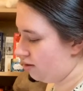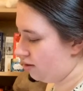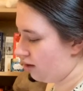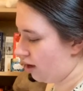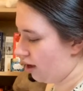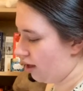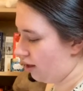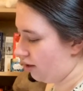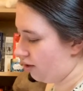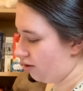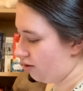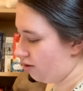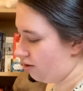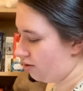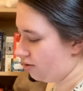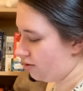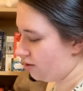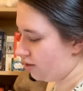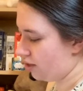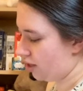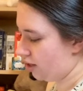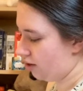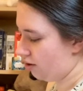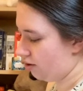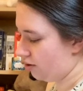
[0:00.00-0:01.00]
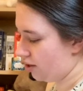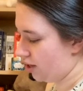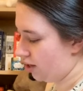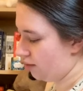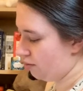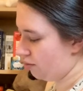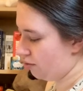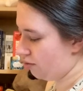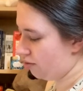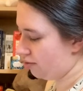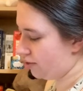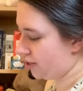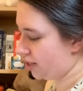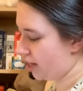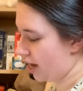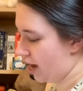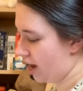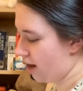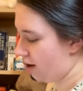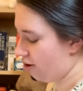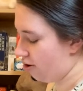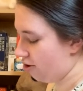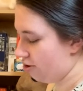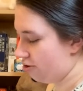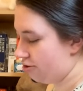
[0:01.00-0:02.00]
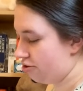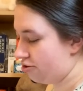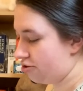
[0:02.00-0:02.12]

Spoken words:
Elion's like, okay, we'll go to Earth.